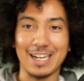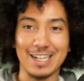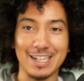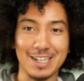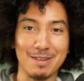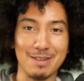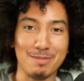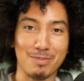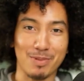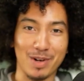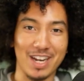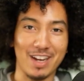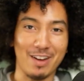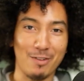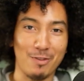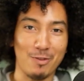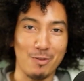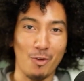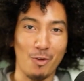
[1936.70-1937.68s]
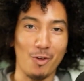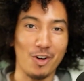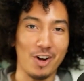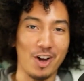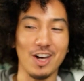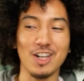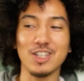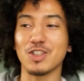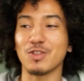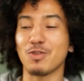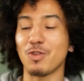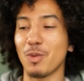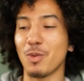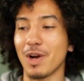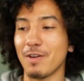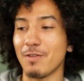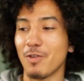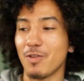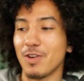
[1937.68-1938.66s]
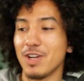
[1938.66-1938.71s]
couldn't break 400 for
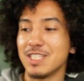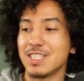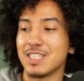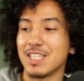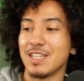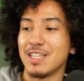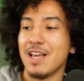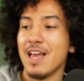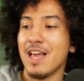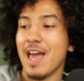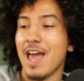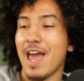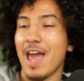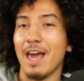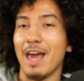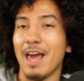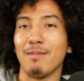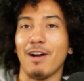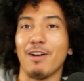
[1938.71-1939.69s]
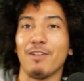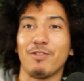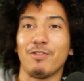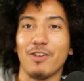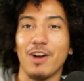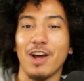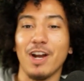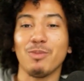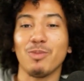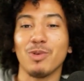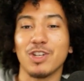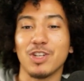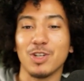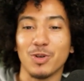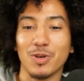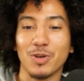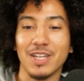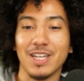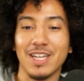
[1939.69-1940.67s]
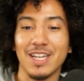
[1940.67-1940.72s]
whatever reason. And my friend would
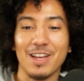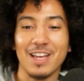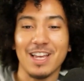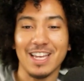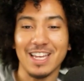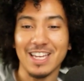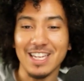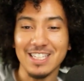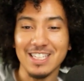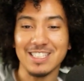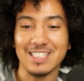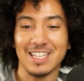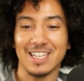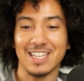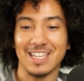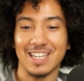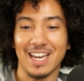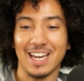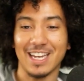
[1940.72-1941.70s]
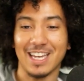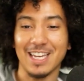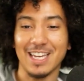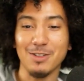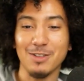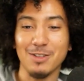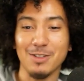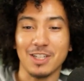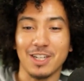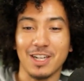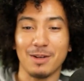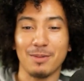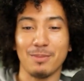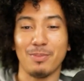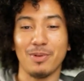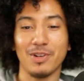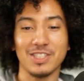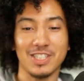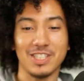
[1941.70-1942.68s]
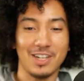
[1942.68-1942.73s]
do it easily. Like he was
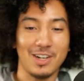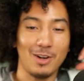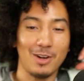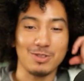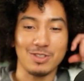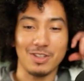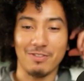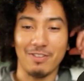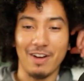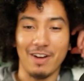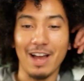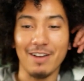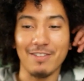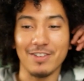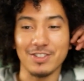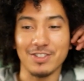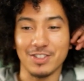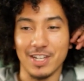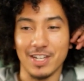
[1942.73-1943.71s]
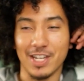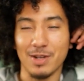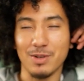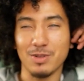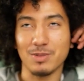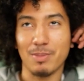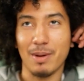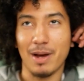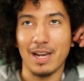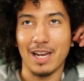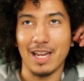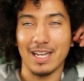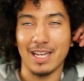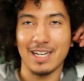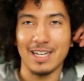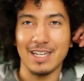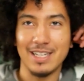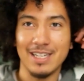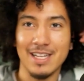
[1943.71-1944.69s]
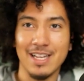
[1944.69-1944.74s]
pushing close to 500 and he was about like,
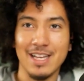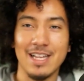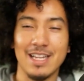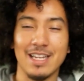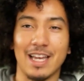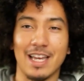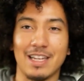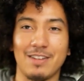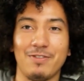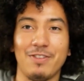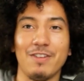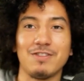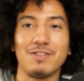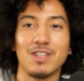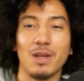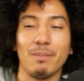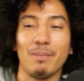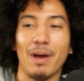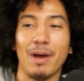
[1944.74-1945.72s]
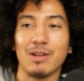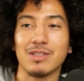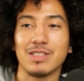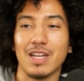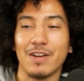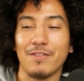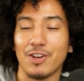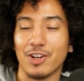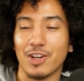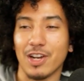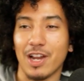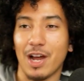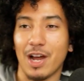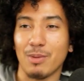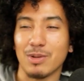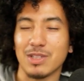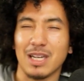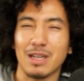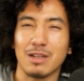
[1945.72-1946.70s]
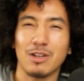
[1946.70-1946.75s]
uh, like 15 pounds heavier than I
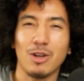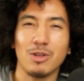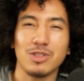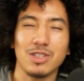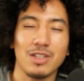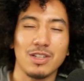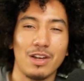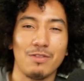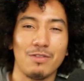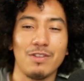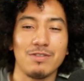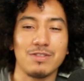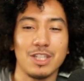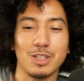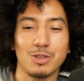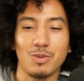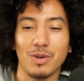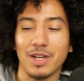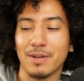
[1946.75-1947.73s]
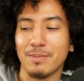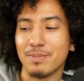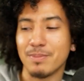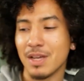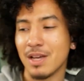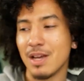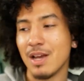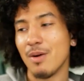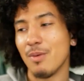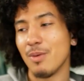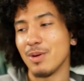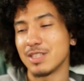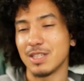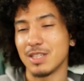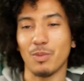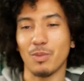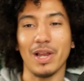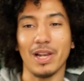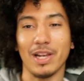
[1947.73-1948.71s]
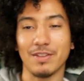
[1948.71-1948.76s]
was, like close to like 15, 20, which in
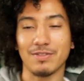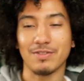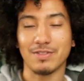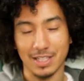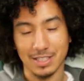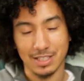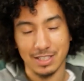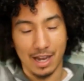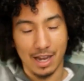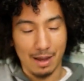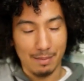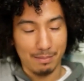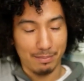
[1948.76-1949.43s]
weightlifting is a lot,